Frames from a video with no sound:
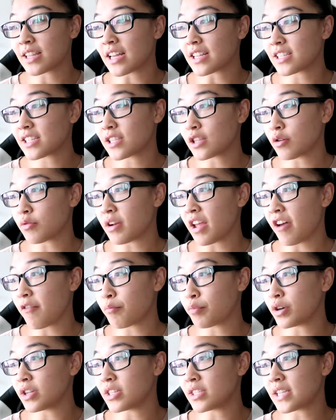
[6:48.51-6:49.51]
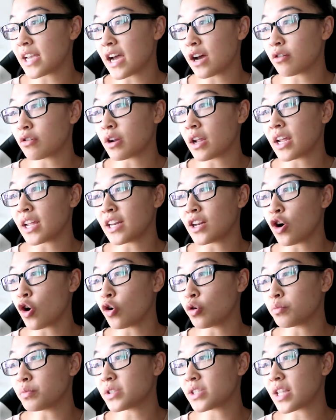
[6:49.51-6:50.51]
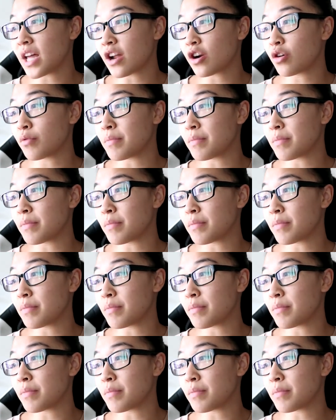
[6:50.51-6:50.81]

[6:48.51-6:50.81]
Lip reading: that Sloan had put down in hopes that